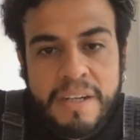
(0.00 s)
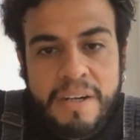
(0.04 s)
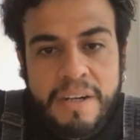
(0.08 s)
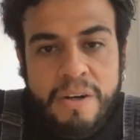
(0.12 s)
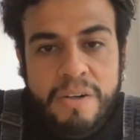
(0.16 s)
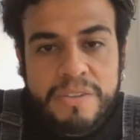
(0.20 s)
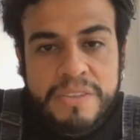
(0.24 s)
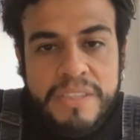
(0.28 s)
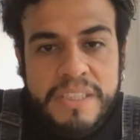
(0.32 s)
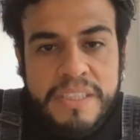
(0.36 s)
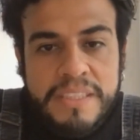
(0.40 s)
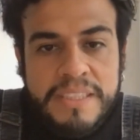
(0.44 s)

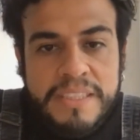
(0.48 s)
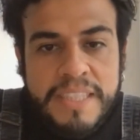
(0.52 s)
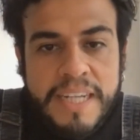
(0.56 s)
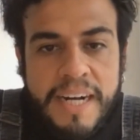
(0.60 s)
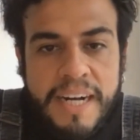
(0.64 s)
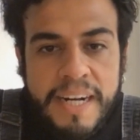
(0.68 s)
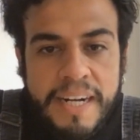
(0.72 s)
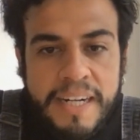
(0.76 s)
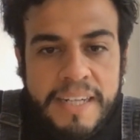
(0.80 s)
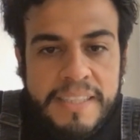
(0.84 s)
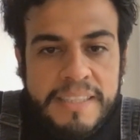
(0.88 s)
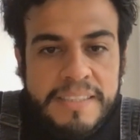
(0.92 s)
on these
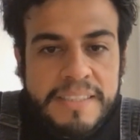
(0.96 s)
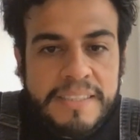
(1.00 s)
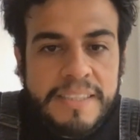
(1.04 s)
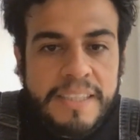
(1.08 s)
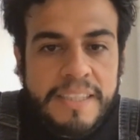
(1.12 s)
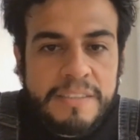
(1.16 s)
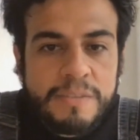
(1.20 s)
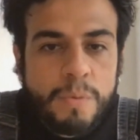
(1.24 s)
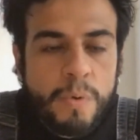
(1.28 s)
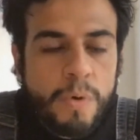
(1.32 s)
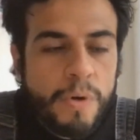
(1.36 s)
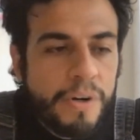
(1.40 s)
cars
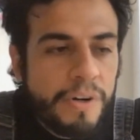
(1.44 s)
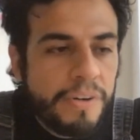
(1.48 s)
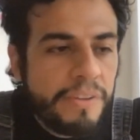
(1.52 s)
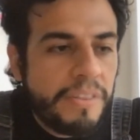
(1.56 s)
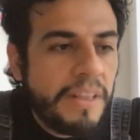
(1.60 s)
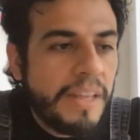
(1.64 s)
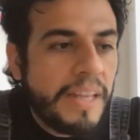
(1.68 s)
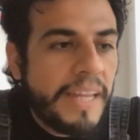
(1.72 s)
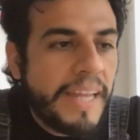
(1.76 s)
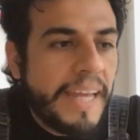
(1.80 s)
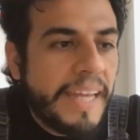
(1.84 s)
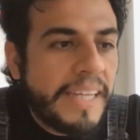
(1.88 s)
that worth
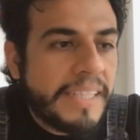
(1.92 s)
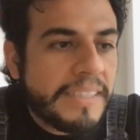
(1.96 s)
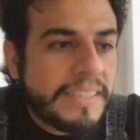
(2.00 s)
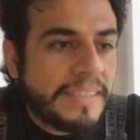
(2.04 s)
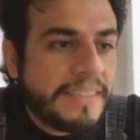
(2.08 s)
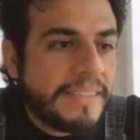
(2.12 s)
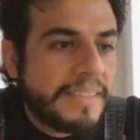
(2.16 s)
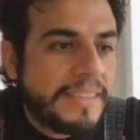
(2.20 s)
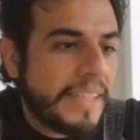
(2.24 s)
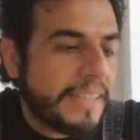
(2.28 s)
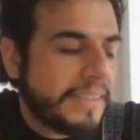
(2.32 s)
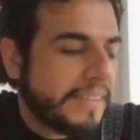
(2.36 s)

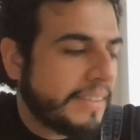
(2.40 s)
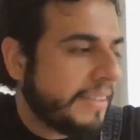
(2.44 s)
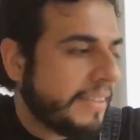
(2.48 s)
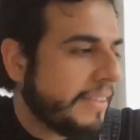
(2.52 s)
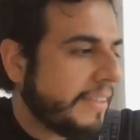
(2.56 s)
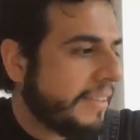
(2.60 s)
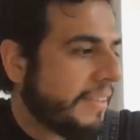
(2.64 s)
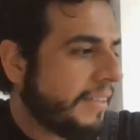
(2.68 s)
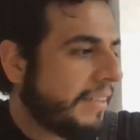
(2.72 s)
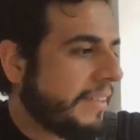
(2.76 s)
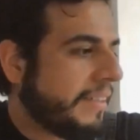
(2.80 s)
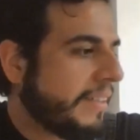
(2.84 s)
less than
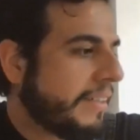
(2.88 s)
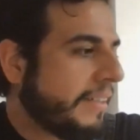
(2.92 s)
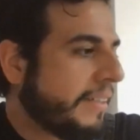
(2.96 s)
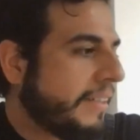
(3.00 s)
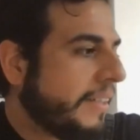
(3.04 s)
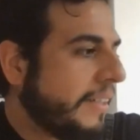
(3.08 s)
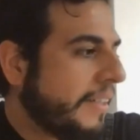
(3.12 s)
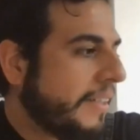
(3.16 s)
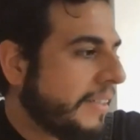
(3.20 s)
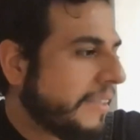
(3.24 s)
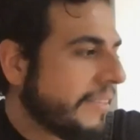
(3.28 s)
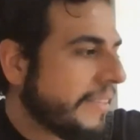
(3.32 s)
the
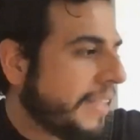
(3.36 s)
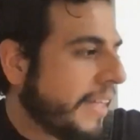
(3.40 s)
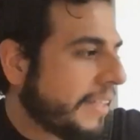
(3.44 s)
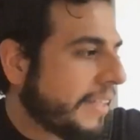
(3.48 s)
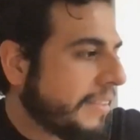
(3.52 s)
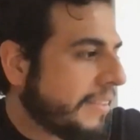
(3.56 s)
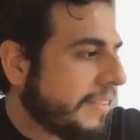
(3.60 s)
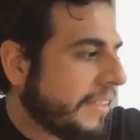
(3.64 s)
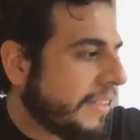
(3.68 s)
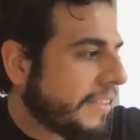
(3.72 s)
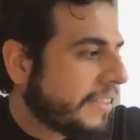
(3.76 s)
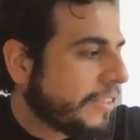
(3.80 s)

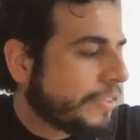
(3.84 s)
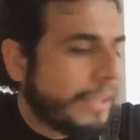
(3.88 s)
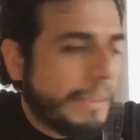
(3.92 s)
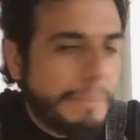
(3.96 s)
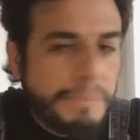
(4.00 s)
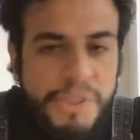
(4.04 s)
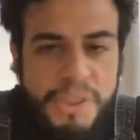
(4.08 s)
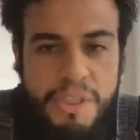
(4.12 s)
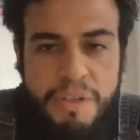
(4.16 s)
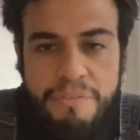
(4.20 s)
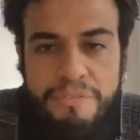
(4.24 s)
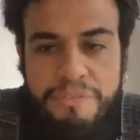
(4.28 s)

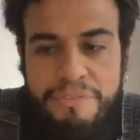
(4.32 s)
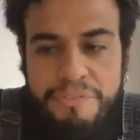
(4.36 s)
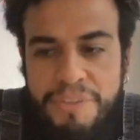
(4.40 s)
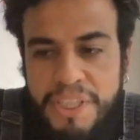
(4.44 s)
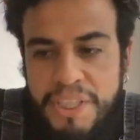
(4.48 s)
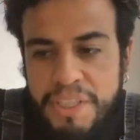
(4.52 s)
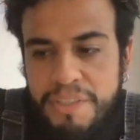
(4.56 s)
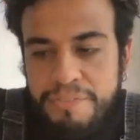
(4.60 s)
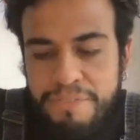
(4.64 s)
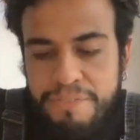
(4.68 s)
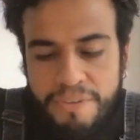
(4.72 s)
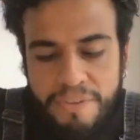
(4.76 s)
inscription
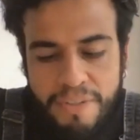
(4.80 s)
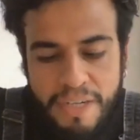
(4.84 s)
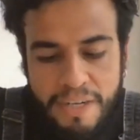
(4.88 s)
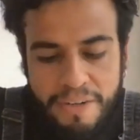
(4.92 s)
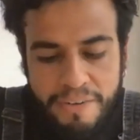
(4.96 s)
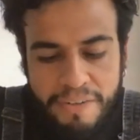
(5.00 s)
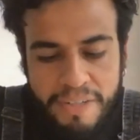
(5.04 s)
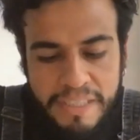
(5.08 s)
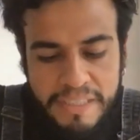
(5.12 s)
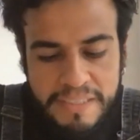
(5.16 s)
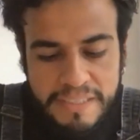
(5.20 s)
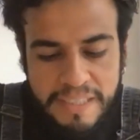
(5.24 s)
fee for a
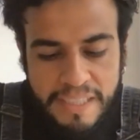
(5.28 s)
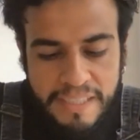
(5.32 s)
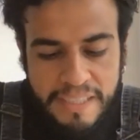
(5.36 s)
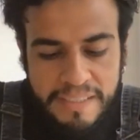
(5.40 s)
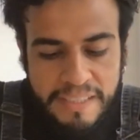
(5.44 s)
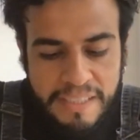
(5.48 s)
race like